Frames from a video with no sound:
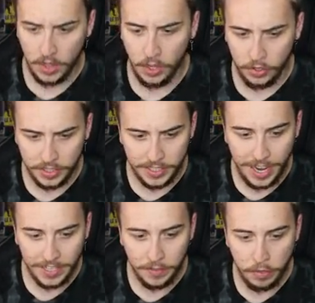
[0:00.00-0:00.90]
little
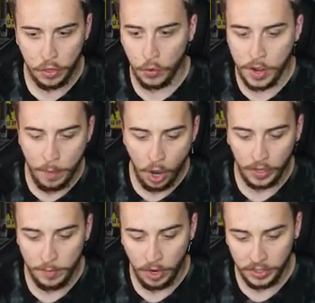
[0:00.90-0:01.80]
sets of three
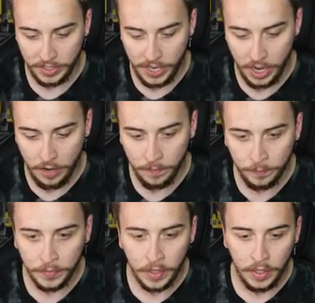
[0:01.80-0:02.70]
Pokeballs here?
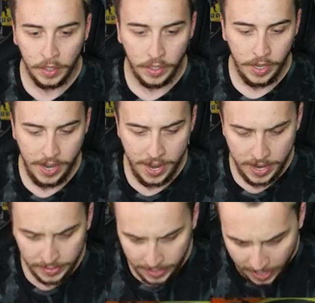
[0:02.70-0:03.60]

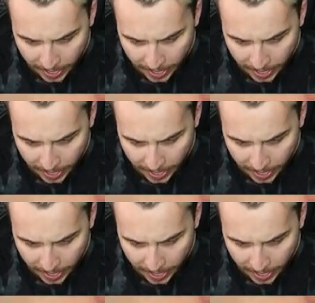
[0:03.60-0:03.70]
is